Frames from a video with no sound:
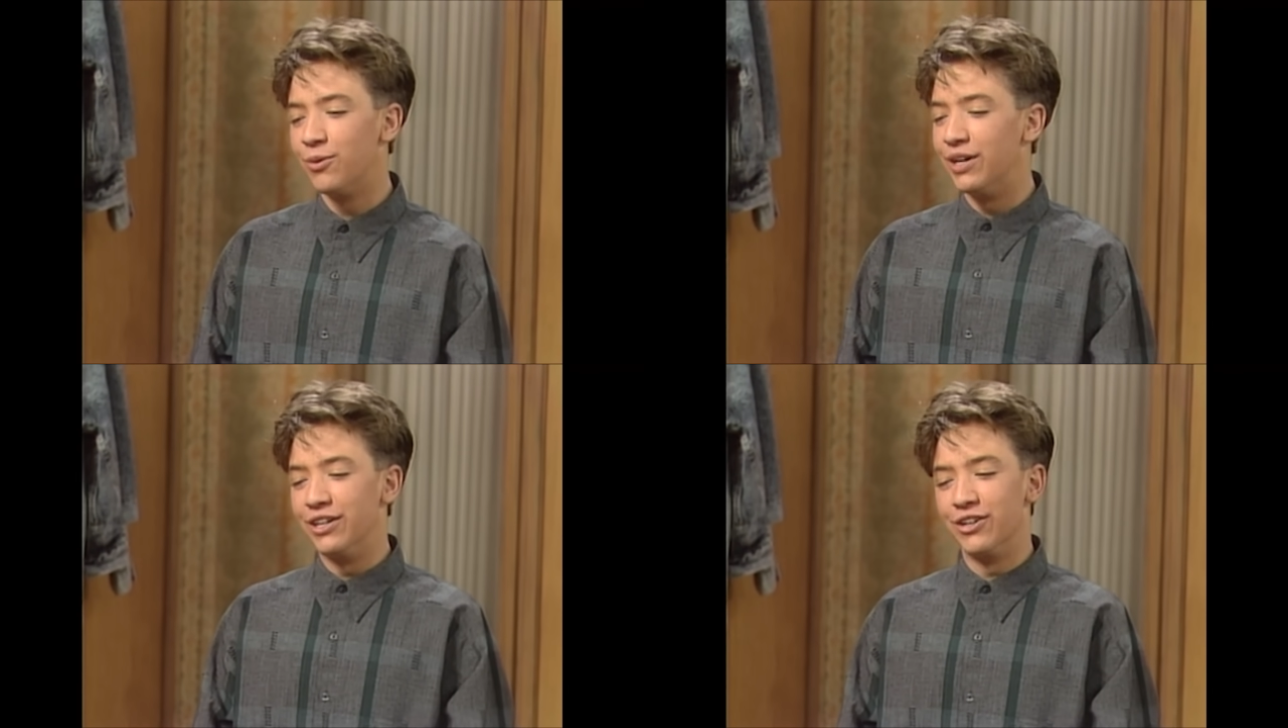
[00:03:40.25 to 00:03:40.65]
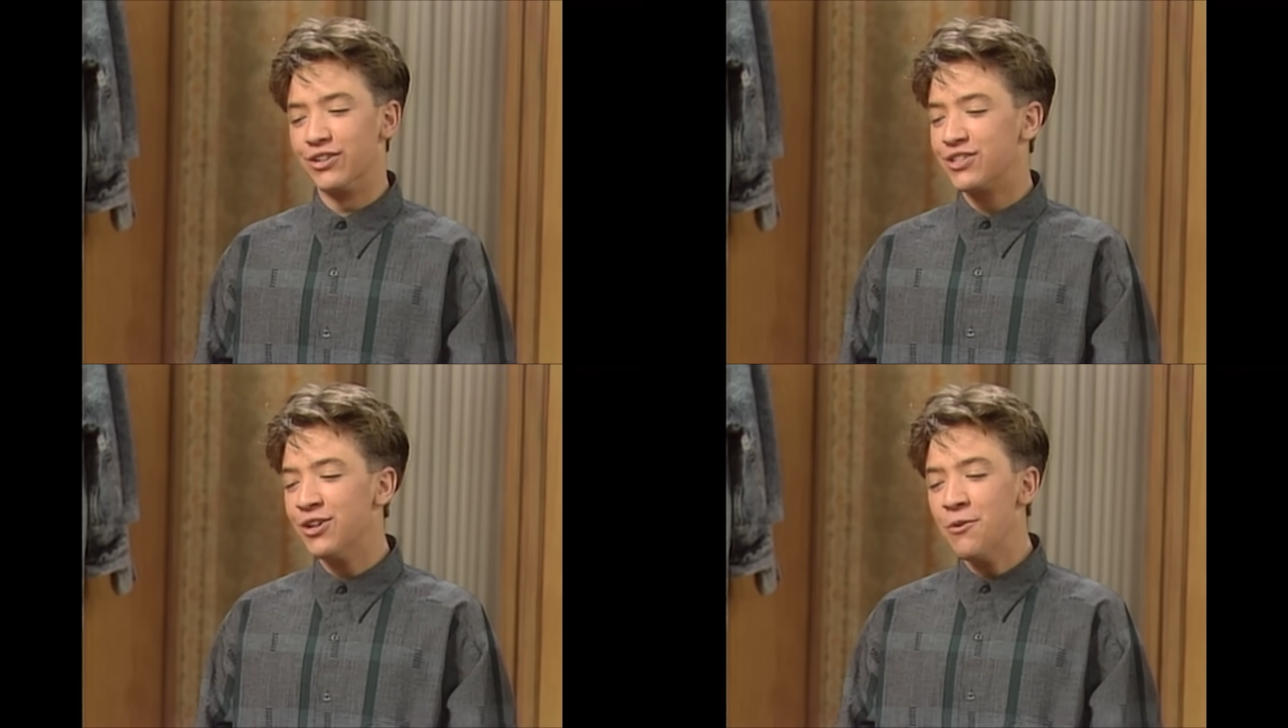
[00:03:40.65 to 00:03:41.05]
want
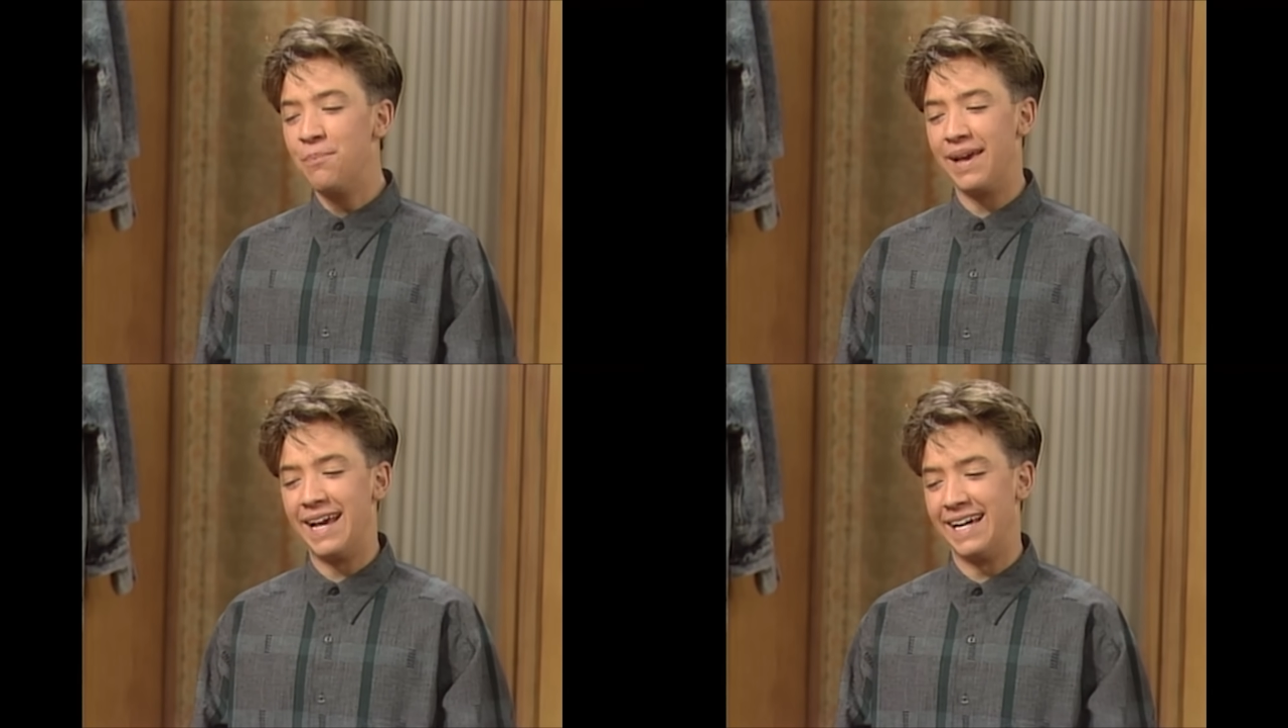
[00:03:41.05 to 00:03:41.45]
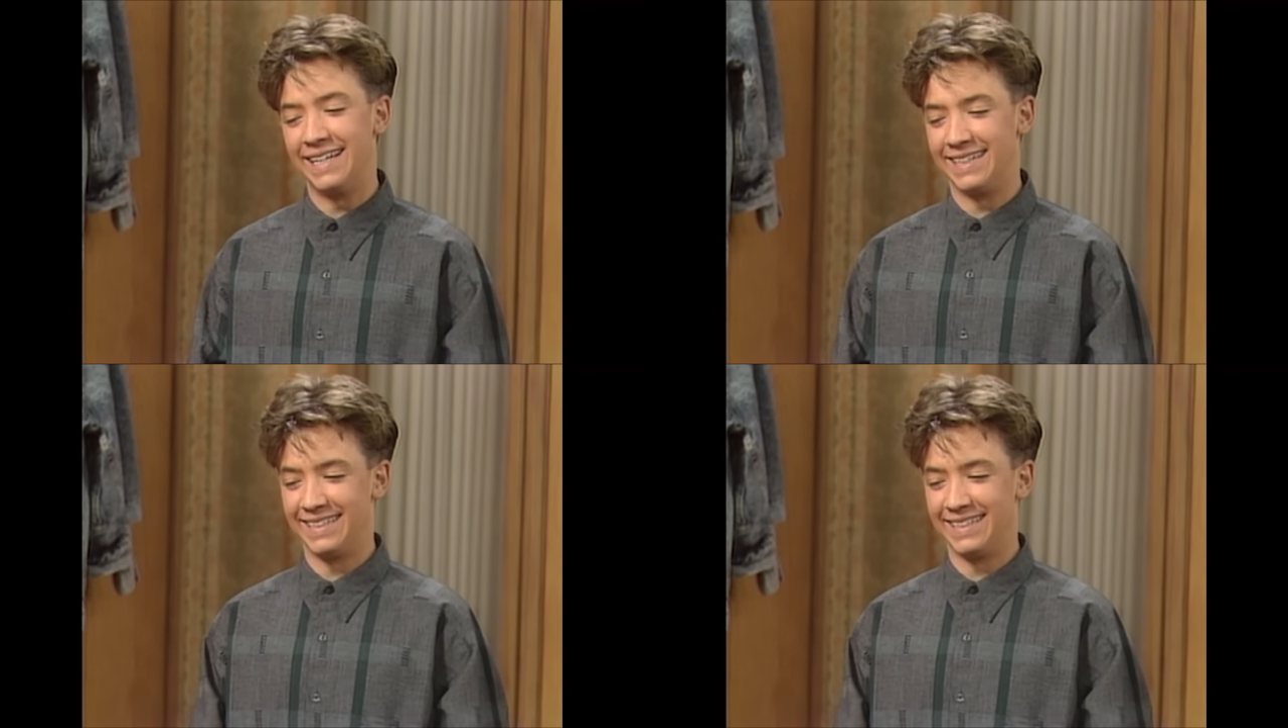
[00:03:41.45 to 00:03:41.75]
her so bad.